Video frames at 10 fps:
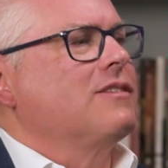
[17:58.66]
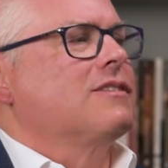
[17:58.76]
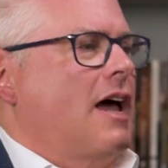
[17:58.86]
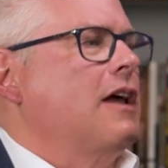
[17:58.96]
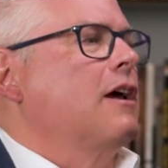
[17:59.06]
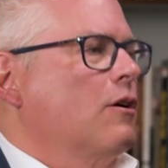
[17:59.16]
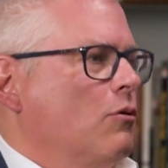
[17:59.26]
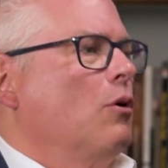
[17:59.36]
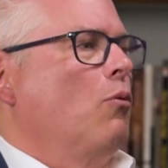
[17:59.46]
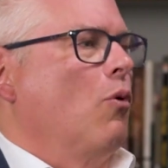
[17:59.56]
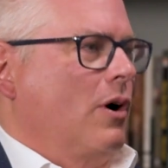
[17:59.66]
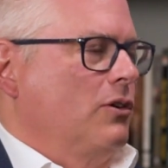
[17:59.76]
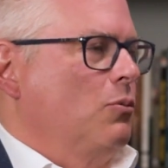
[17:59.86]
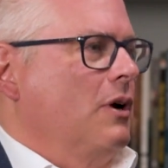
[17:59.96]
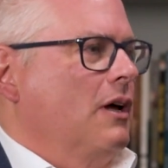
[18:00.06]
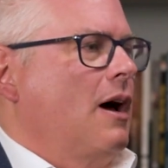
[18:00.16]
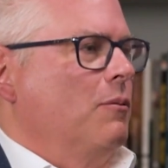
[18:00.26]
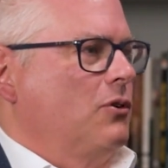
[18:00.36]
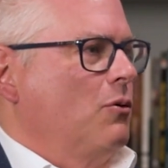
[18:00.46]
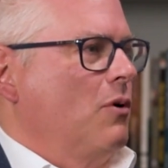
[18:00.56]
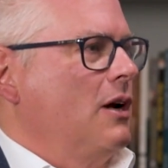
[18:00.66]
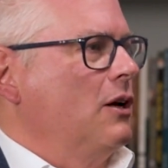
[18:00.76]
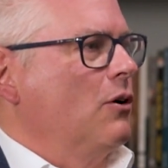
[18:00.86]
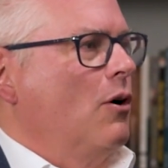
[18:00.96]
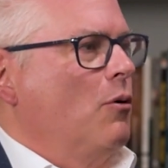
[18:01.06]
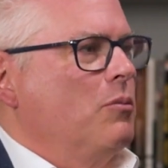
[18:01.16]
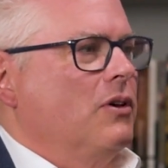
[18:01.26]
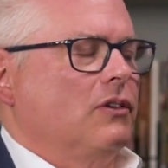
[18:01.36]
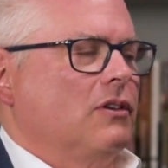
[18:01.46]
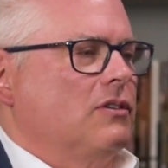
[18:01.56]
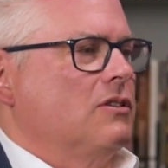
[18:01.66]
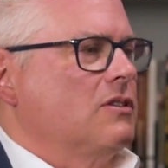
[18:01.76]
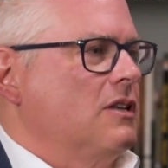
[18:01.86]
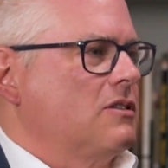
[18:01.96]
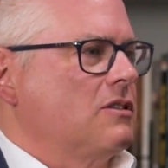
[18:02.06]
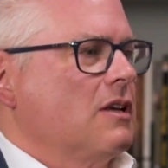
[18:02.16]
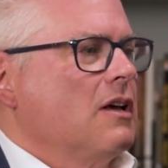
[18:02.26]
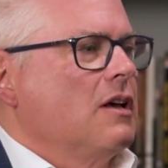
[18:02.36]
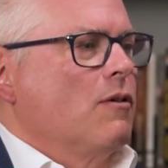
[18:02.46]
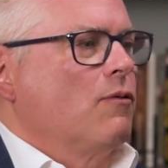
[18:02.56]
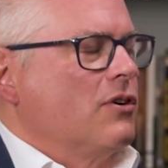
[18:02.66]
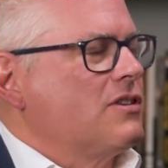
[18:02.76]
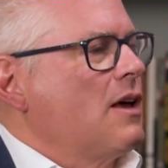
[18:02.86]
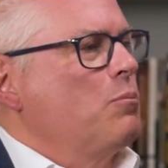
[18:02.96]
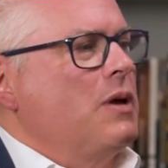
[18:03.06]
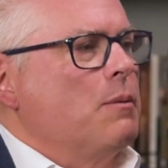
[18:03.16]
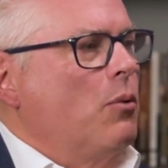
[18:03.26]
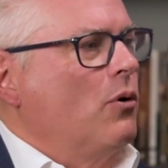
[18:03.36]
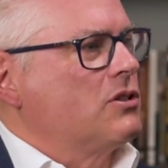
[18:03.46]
of psychic rewards when it comes to running your own business. It's for some people,